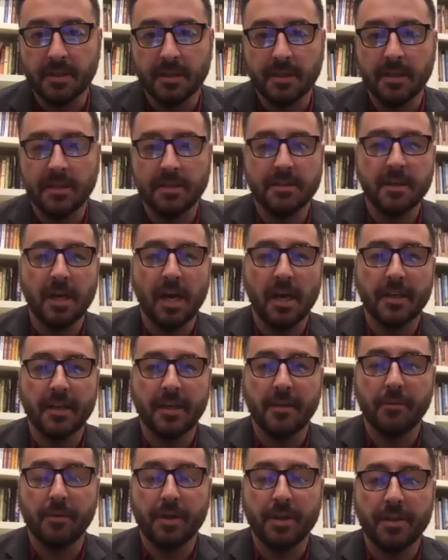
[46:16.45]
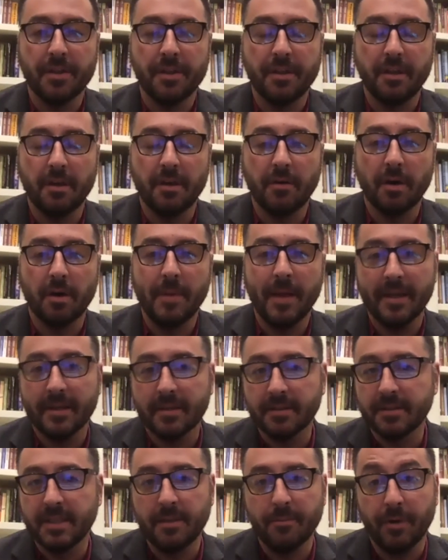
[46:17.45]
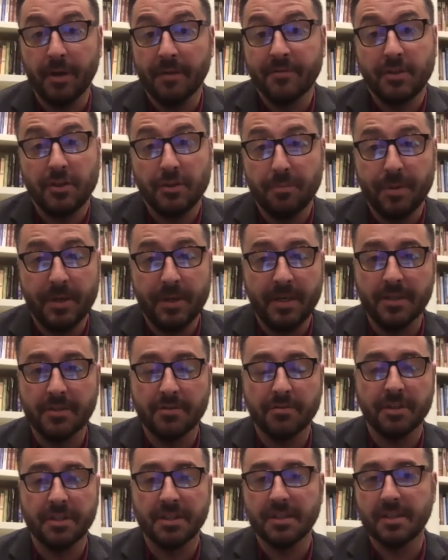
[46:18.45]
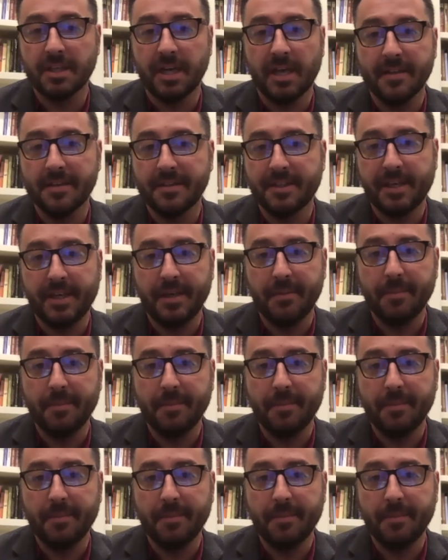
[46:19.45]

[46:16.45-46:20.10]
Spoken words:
And in talking with our medical team, we have 2 pediatricians on the team.